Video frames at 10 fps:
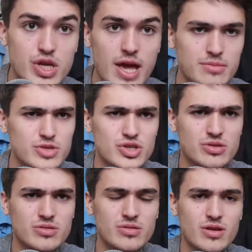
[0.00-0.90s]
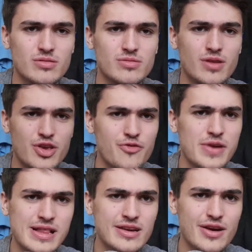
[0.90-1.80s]
Yeah, just, are you
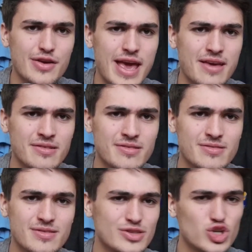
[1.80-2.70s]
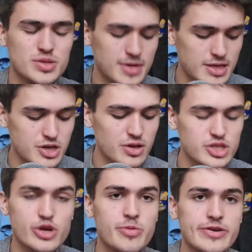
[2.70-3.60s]
feeling okay? Trust me, there's only
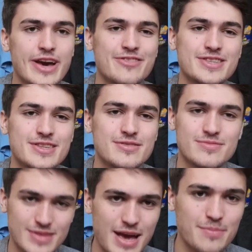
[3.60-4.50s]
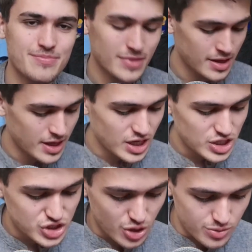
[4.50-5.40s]
2 more nerves. Yeah.
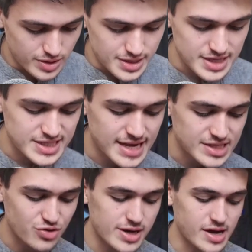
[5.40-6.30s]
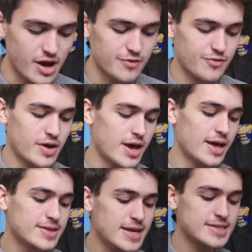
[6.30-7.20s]
So, the accessory nerve.
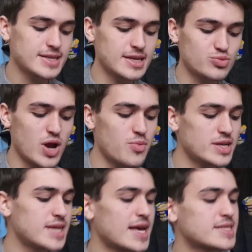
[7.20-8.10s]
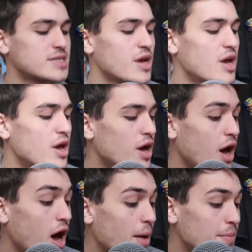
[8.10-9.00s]
This is where we test,
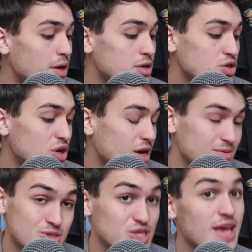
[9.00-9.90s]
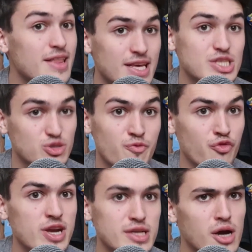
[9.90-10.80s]
say this
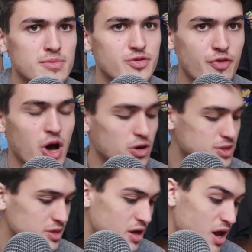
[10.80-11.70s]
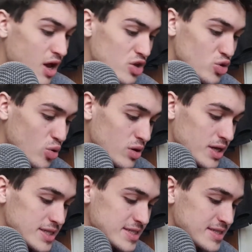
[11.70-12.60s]
3 times fast, your
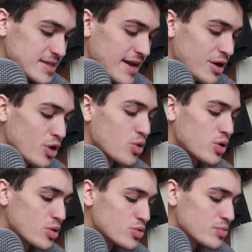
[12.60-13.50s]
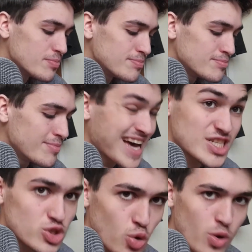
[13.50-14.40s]

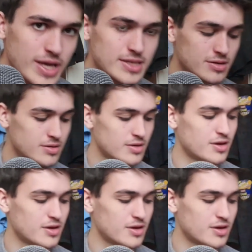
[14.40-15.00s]
stenolocomastoid,